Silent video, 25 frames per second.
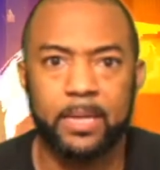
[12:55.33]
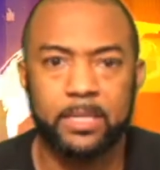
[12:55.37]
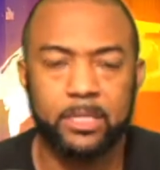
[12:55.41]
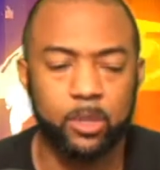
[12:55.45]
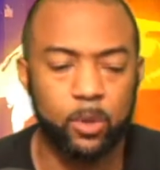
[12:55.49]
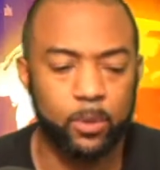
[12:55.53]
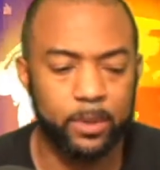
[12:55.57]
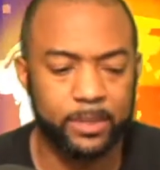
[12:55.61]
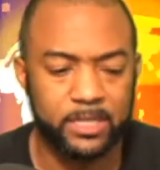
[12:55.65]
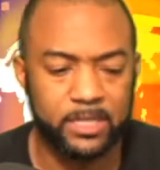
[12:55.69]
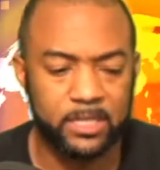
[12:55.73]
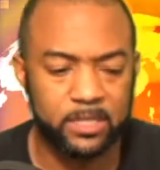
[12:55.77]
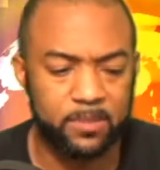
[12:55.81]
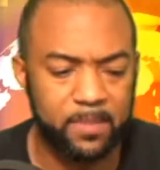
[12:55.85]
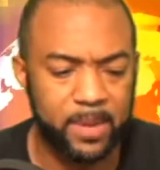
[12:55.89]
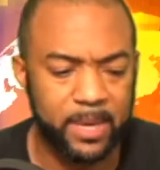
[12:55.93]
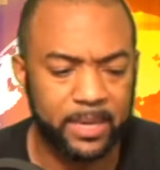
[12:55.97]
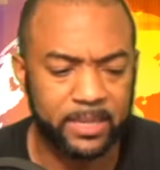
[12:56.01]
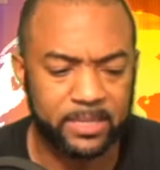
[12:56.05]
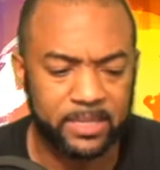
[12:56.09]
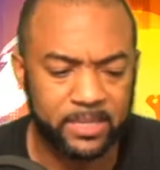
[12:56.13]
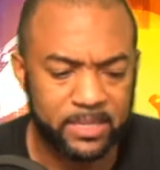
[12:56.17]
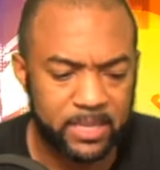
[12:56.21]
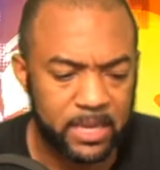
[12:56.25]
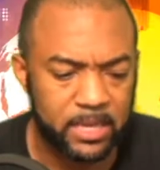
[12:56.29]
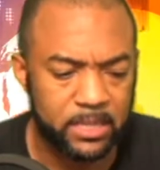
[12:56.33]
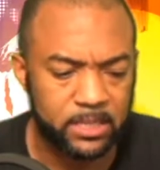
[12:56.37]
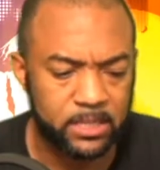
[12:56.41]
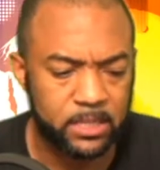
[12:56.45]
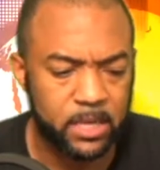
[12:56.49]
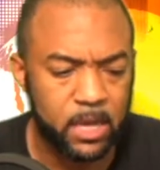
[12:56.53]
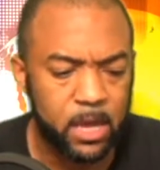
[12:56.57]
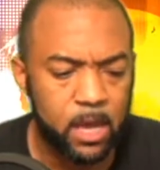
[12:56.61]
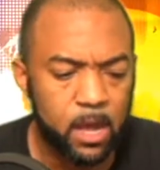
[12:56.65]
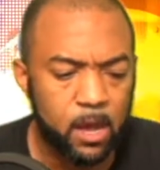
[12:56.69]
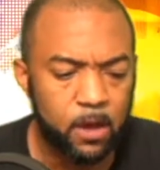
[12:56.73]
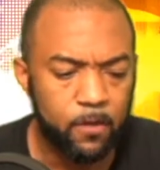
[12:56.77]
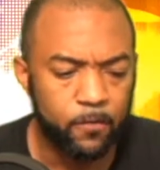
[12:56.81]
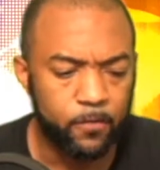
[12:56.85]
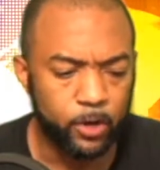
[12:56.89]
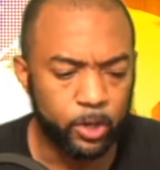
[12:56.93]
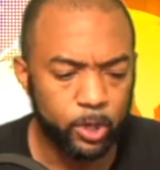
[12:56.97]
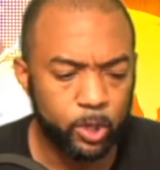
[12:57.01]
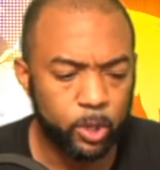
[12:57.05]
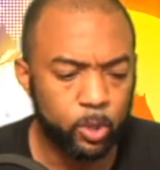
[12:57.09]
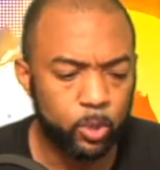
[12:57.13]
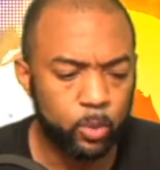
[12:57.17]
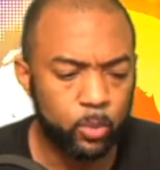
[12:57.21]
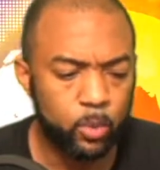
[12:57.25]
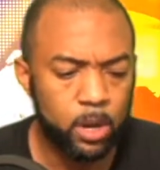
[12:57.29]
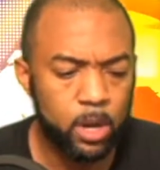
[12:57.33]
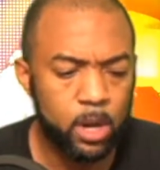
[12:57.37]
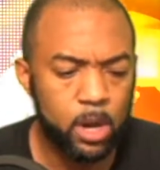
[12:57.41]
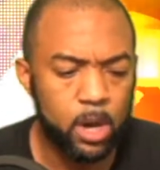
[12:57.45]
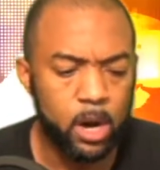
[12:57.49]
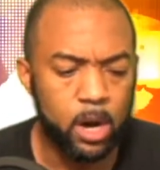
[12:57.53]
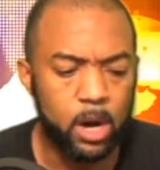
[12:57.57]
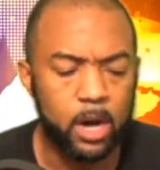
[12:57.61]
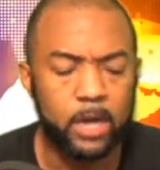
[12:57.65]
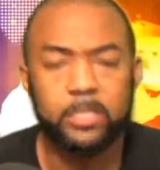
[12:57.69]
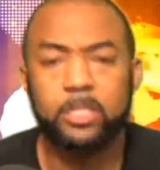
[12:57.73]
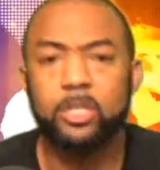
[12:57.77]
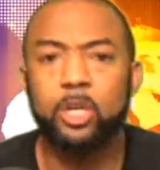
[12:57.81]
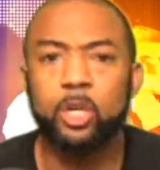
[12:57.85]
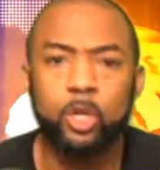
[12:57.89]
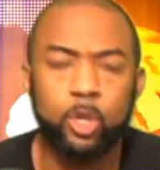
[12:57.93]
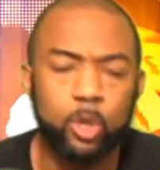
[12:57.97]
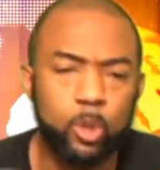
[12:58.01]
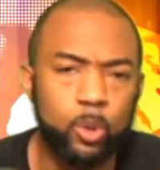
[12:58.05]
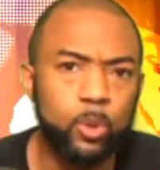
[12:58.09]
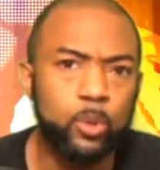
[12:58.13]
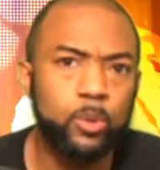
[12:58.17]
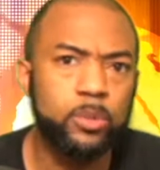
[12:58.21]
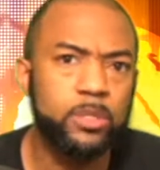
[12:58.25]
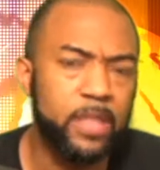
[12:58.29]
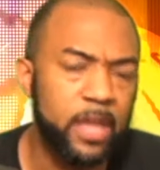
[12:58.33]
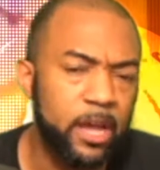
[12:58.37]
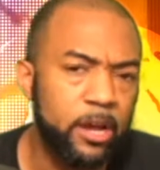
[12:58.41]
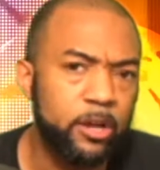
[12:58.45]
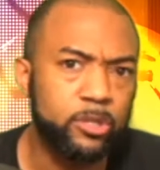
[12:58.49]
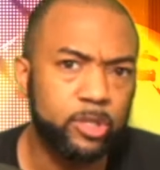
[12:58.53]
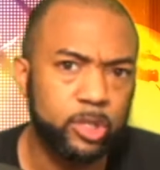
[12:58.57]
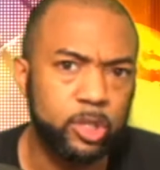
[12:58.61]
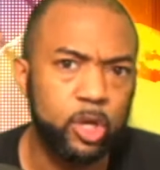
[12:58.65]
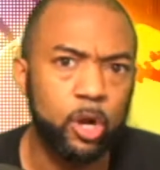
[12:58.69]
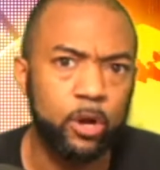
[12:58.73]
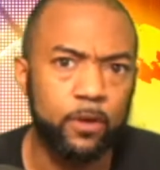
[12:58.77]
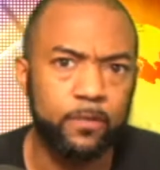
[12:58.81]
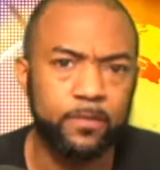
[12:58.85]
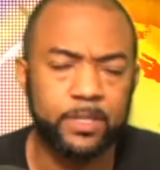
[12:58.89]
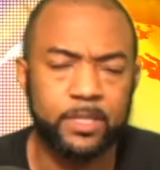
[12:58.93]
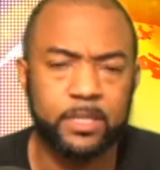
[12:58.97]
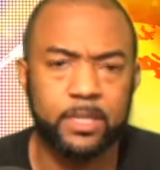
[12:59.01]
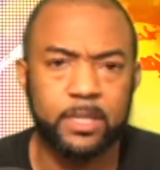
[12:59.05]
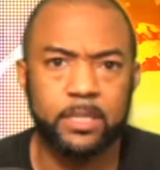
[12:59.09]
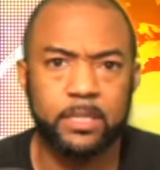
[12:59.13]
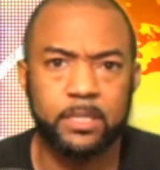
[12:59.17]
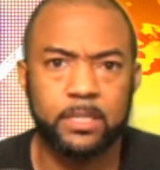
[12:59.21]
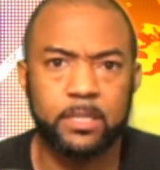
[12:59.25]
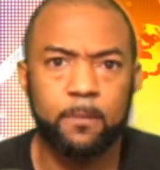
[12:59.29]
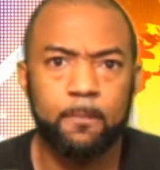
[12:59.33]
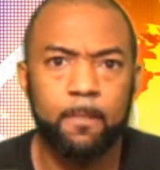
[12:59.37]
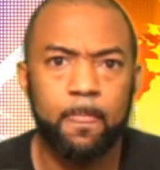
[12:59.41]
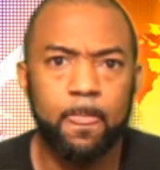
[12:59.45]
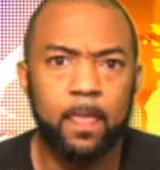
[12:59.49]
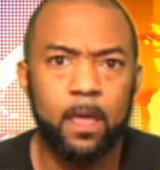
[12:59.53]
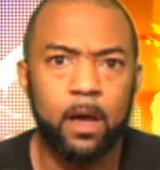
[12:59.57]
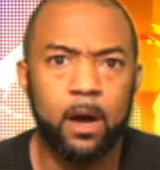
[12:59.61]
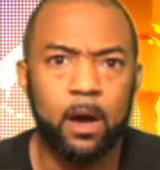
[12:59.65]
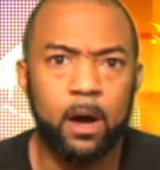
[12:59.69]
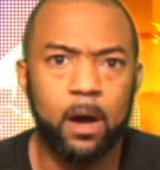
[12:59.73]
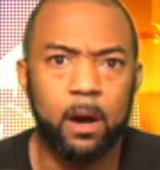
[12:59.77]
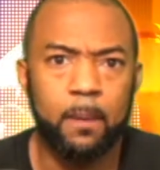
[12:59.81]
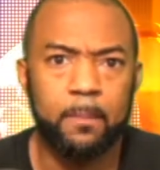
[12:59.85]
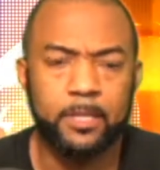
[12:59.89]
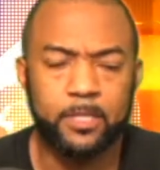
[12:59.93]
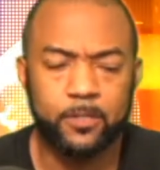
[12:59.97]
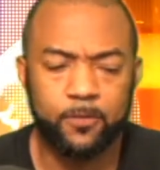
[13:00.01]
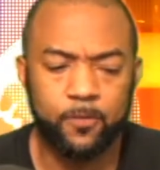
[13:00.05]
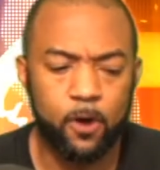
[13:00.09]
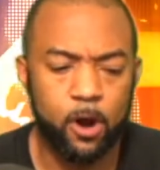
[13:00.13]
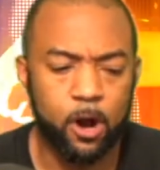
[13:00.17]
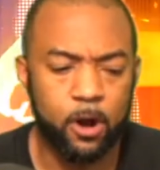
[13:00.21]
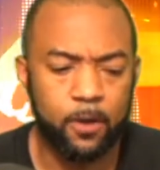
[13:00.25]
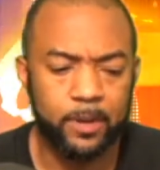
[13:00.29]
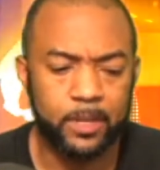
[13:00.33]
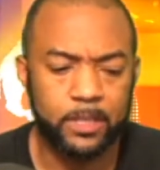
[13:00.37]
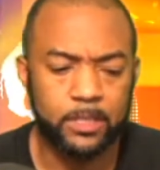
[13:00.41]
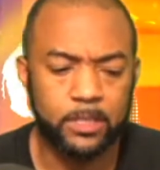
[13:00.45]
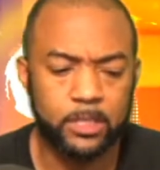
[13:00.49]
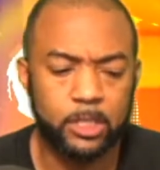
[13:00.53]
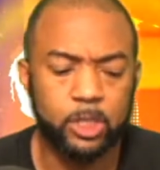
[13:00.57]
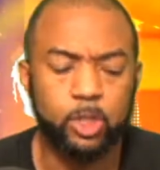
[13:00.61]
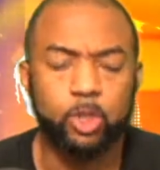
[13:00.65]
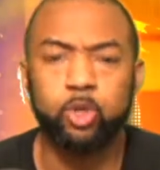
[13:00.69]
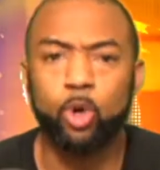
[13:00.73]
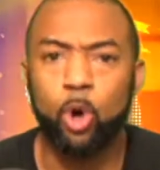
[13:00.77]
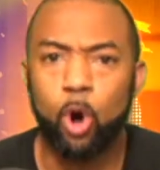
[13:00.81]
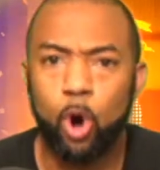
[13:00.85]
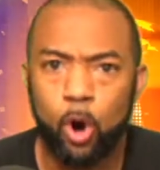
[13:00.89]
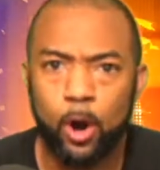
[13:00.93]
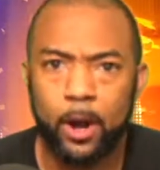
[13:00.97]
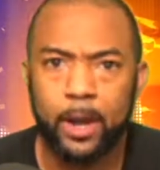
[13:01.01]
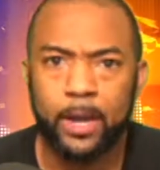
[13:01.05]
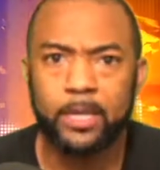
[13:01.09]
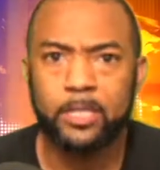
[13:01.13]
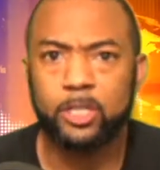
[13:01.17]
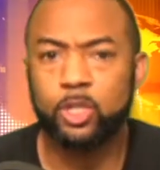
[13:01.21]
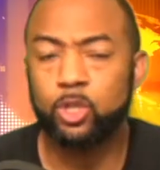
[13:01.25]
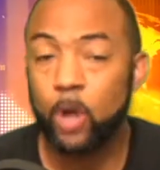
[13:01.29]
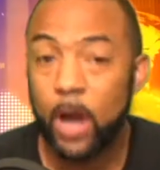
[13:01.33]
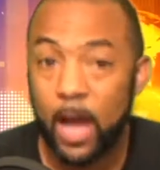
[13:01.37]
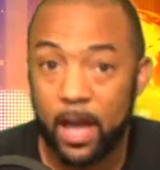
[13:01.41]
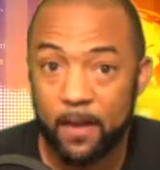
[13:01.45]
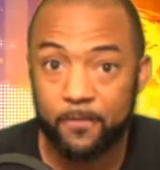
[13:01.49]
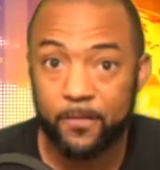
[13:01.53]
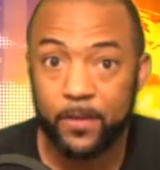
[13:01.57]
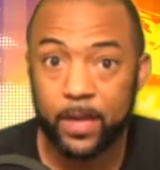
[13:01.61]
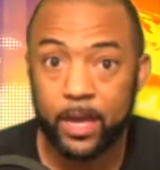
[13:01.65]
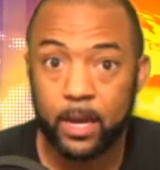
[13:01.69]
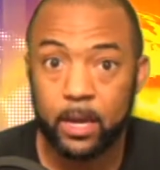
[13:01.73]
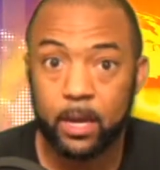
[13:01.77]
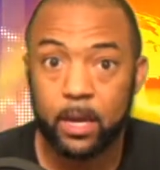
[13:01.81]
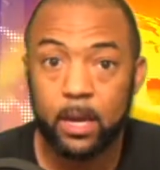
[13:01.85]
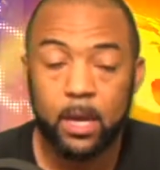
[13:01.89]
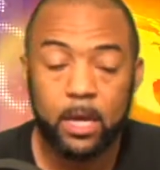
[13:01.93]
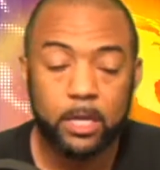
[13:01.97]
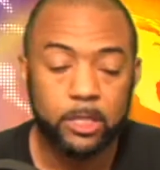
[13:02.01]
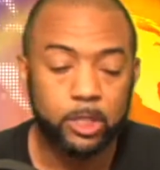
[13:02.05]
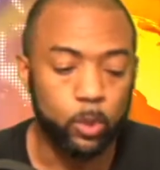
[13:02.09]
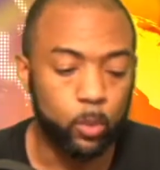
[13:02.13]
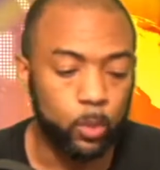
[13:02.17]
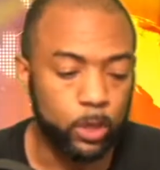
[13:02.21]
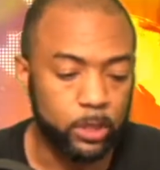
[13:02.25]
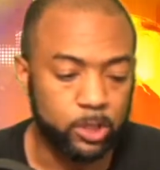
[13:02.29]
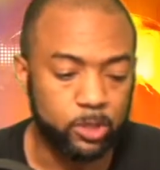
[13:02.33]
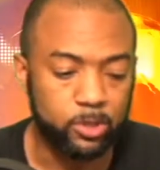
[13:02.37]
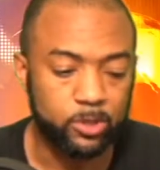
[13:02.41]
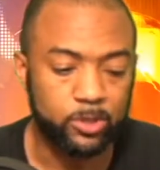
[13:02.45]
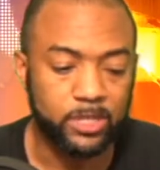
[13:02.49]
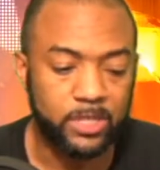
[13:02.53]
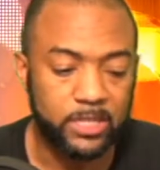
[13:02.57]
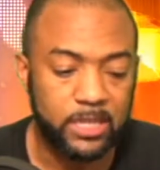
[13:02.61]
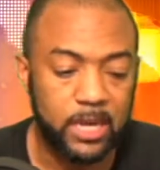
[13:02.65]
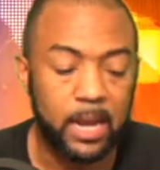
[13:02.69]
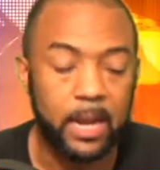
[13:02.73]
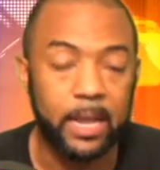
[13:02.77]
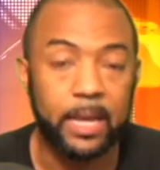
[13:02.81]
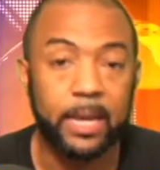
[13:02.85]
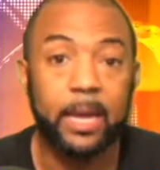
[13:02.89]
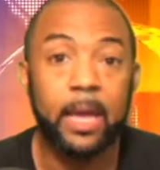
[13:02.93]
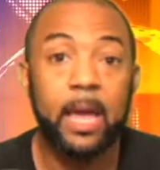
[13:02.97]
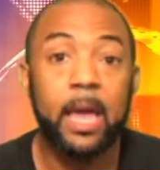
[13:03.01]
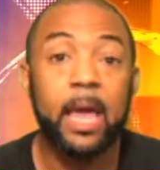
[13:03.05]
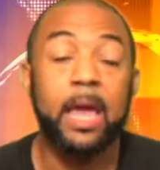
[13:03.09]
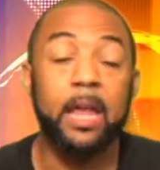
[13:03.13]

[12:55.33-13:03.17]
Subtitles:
So it just makes sense for you to use their services as far as drawing traffic to what you're selling.